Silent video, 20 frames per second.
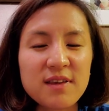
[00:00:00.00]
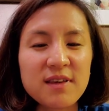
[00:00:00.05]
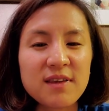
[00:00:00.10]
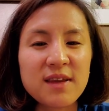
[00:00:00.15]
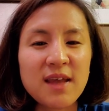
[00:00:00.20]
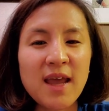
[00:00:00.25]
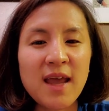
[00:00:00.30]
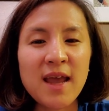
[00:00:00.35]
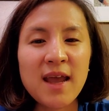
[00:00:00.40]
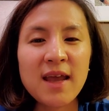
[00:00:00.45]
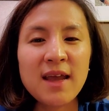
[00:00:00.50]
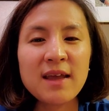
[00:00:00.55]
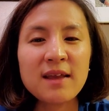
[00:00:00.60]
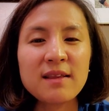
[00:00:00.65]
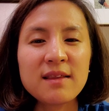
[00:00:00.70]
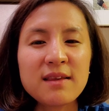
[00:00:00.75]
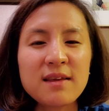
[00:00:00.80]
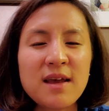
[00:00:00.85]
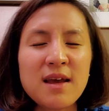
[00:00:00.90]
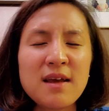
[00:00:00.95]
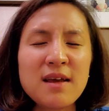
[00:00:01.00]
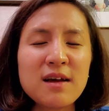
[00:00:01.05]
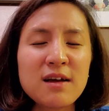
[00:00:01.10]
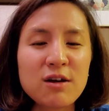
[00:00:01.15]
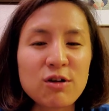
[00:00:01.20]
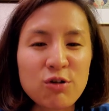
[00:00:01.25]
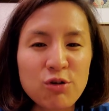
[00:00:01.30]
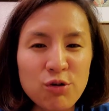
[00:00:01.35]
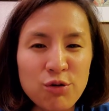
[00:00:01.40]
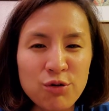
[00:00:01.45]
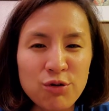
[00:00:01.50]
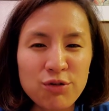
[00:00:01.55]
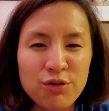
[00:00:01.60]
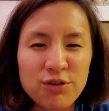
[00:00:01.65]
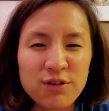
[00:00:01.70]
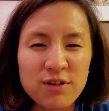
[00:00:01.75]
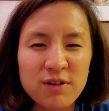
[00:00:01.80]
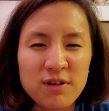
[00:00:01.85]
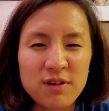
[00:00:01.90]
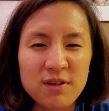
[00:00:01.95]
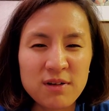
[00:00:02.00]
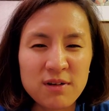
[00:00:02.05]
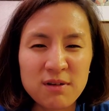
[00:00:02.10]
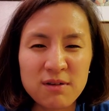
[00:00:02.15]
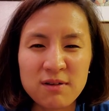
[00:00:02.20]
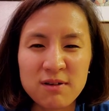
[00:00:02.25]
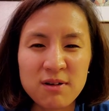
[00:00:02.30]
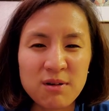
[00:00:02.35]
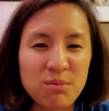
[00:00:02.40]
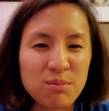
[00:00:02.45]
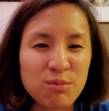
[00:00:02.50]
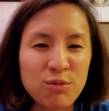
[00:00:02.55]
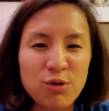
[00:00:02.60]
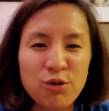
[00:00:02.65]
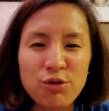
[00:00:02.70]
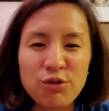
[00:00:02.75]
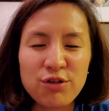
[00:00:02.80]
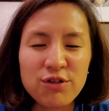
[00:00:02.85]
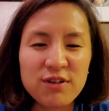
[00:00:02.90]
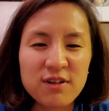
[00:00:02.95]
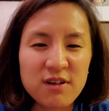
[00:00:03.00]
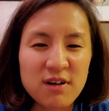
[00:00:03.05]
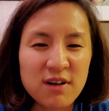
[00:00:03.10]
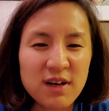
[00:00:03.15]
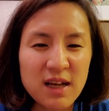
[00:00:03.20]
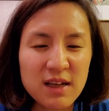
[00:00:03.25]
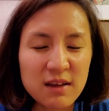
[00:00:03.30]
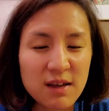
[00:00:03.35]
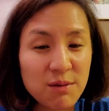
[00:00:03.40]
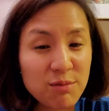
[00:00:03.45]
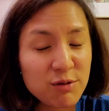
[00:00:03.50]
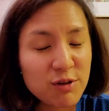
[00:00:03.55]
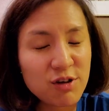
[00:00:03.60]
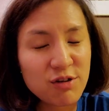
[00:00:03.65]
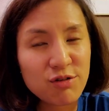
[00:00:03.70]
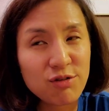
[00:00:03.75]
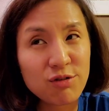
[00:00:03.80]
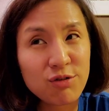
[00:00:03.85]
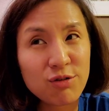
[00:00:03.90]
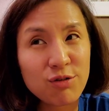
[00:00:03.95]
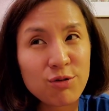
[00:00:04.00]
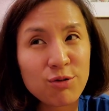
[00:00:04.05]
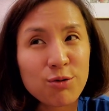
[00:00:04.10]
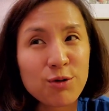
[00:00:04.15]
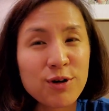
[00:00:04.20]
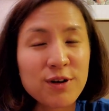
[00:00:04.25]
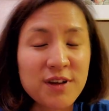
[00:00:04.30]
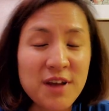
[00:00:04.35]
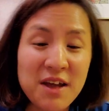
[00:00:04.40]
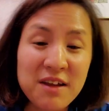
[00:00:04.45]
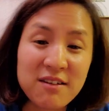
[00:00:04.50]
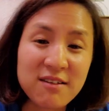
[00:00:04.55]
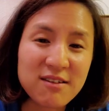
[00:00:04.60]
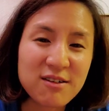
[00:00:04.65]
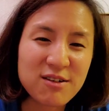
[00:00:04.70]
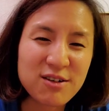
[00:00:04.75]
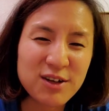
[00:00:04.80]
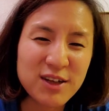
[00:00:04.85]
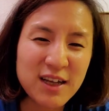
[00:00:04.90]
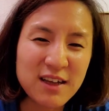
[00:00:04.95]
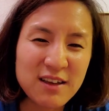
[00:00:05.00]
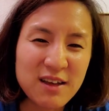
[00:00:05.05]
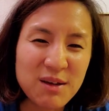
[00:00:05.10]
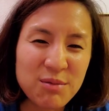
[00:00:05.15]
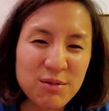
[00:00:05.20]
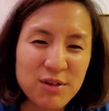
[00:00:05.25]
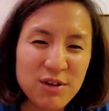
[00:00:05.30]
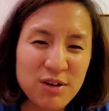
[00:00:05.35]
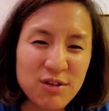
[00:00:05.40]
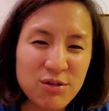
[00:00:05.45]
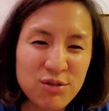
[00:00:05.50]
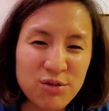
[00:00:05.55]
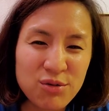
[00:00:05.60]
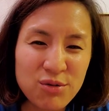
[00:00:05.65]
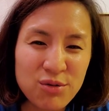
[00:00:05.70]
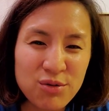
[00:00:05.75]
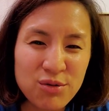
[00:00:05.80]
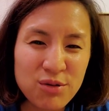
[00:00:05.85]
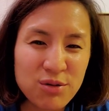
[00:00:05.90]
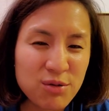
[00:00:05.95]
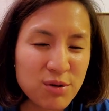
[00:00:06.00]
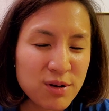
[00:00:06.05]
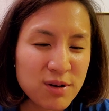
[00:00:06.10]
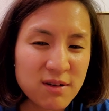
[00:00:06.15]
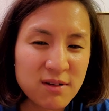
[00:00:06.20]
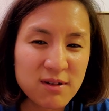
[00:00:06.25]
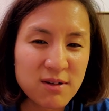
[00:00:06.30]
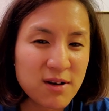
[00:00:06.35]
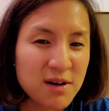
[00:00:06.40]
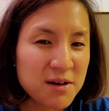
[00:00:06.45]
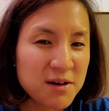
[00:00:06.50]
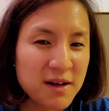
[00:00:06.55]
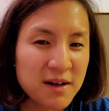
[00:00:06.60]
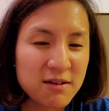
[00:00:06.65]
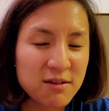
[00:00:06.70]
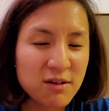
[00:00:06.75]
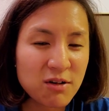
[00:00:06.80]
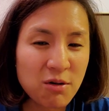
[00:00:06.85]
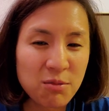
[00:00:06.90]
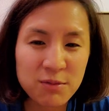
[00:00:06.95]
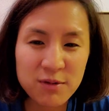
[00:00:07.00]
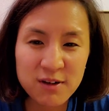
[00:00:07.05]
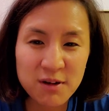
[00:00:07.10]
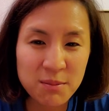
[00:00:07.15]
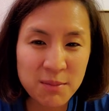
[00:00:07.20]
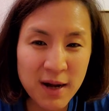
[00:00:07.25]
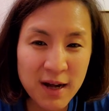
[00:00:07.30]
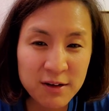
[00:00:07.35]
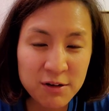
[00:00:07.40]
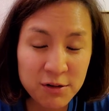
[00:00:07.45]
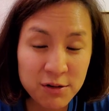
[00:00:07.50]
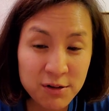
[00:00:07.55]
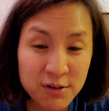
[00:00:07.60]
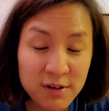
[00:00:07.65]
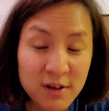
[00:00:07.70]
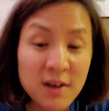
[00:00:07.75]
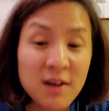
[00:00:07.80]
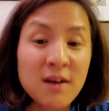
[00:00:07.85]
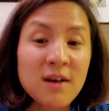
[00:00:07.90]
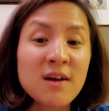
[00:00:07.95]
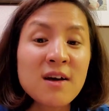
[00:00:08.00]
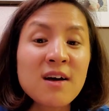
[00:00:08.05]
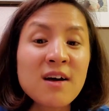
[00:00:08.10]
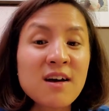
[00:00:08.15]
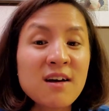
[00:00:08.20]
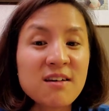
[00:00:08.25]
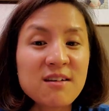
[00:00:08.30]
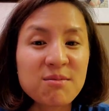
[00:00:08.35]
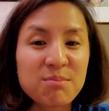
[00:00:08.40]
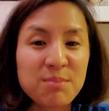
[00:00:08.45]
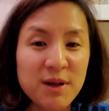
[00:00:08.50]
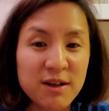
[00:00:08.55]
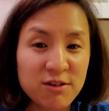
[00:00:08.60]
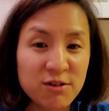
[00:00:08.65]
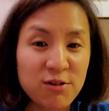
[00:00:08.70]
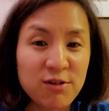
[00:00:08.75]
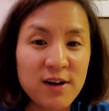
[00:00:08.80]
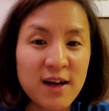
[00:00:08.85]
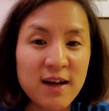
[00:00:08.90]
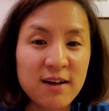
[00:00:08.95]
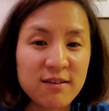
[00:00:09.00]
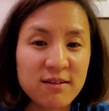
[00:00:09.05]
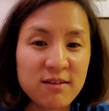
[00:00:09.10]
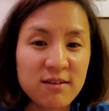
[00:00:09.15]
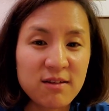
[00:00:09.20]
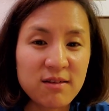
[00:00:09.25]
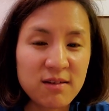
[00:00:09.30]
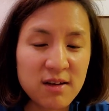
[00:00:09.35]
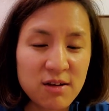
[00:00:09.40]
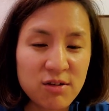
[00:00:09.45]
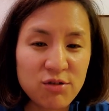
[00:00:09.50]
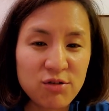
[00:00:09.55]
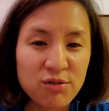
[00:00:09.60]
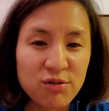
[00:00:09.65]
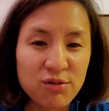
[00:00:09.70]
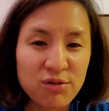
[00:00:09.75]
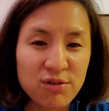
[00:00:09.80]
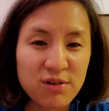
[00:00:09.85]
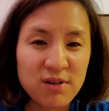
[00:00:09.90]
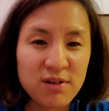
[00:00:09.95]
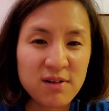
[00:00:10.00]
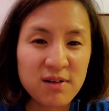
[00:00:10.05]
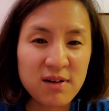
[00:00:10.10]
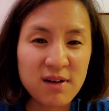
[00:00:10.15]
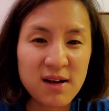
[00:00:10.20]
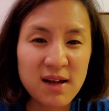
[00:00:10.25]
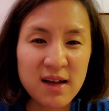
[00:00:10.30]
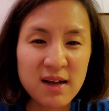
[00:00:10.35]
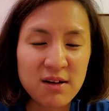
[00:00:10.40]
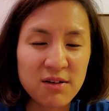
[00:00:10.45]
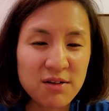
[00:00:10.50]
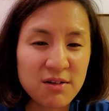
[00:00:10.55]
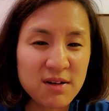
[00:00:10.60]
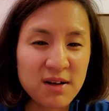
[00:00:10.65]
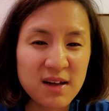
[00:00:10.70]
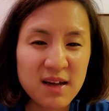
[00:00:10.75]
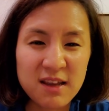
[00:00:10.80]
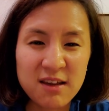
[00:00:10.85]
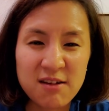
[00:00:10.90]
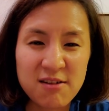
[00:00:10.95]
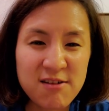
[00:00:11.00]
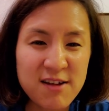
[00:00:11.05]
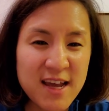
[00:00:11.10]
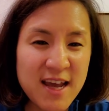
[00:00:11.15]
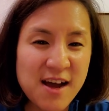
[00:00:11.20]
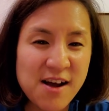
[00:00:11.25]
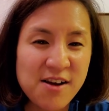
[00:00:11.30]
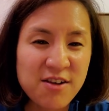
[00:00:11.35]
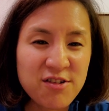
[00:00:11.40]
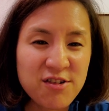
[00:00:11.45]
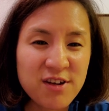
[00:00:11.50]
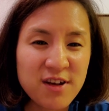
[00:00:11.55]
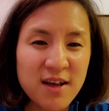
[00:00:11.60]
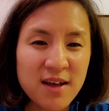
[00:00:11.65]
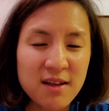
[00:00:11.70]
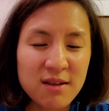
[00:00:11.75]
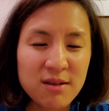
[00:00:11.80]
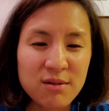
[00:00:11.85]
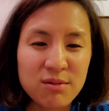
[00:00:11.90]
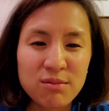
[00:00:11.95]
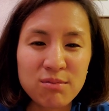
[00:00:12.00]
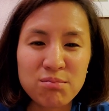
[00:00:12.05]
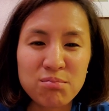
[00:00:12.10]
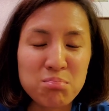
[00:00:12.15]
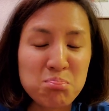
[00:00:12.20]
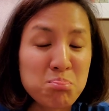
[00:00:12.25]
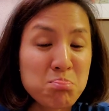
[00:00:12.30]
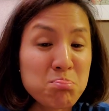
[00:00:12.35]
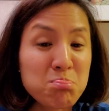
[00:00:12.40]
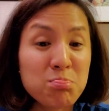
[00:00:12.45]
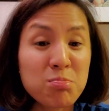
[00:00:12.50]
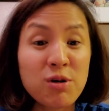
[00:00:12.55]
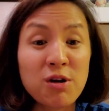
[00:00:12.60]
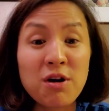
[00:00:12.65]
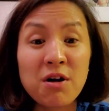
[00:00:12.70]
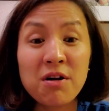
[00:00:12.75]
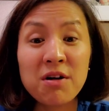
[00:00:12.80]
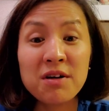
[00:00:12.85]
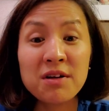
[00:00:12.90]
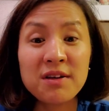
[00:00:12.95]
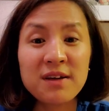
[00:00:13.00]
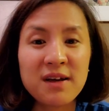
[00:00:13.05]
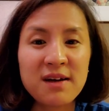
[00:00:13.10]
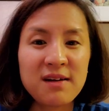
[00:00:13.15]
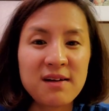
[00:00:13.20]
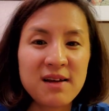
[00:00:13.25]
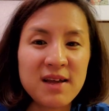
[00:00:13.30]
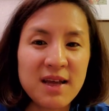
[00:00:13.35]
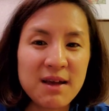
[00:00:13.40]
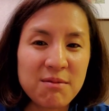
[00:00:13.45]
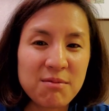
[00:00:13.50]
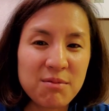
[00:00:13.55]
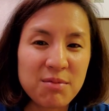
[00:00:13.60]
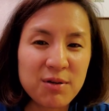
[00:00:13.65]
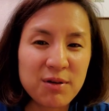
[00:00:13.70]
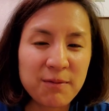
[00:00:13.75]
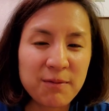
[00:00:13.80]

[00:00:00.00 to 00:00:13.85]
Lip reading: they include some loose connective tissues or dense connective tissues, and there are some other specialized tissues like capillary and blood and lymph.